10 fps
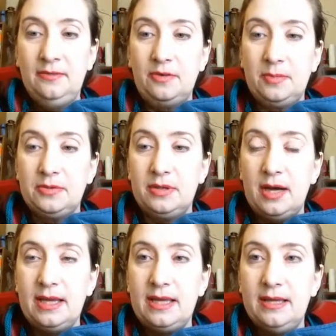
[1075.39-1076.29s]
from those
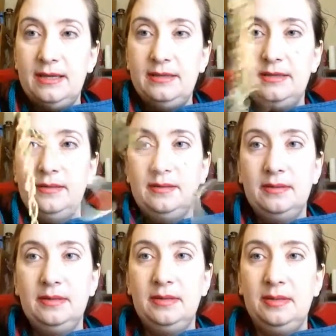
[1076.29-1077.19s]
naughty kids and
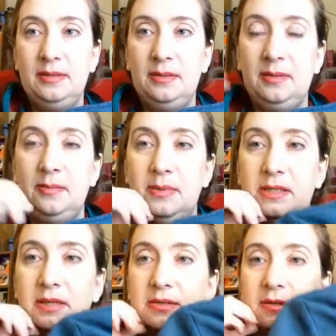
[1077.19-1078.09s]

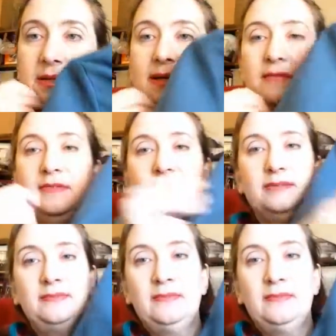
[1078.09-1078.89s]
potential thieves.